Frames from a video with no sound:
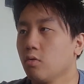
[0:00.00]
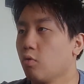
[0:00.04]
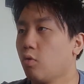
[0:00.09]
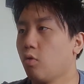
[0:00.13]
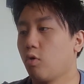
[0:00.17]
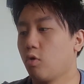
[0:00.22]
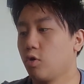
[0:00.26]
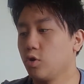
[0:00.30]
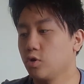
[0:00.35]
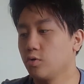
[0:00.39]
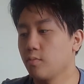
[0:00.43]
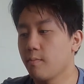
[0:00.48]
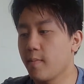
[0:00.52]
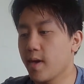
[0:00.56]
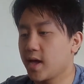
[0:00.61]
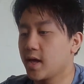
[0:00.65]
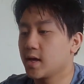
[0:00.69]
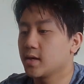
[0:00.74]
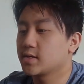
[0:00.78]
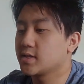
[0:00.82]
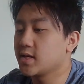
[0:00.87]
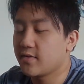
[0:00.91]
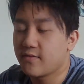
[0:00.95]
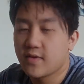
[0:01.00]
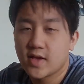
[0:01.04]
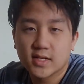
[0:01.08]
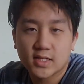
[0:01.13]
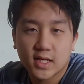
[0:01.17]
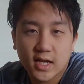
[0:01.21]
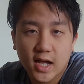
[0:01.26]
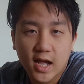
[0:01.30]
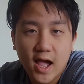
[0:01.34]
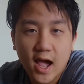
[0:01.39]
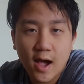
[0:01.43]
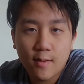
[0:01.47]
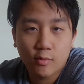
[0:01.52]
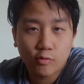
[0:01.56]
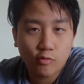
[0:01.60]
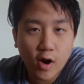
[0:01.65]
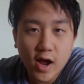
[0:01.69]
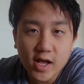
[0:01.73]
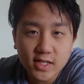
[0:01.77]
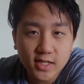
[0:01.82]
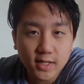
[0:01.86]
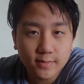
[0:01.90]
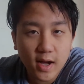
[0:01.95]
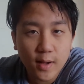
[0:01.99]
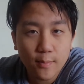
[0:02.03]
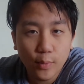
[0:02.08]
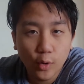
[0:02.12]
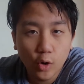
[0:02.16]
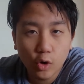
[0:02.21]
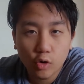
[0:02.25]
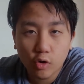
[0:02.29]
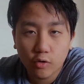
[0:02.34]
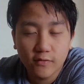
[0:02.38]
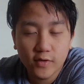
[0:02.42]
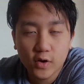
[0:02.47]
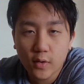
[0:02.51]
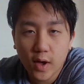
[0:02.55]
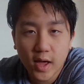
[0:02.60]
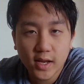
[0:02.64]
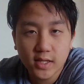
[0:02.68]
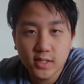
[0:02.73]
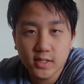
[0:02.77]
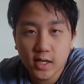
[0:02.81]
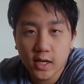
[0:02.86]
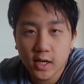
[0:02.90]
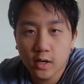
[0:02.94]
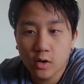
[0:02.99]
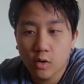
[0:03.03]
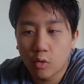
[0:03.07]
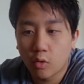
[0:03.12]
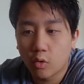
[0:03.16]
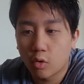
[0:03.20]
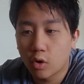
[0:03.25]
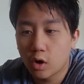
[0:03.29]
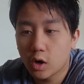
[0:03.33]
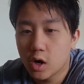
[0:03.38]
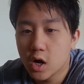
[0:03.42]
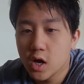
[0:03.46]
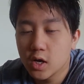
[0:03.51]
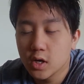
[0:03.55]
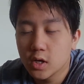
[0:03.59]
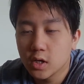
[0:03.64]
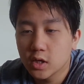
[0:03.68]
or making CVs like I am, or writing my book, or video editing, or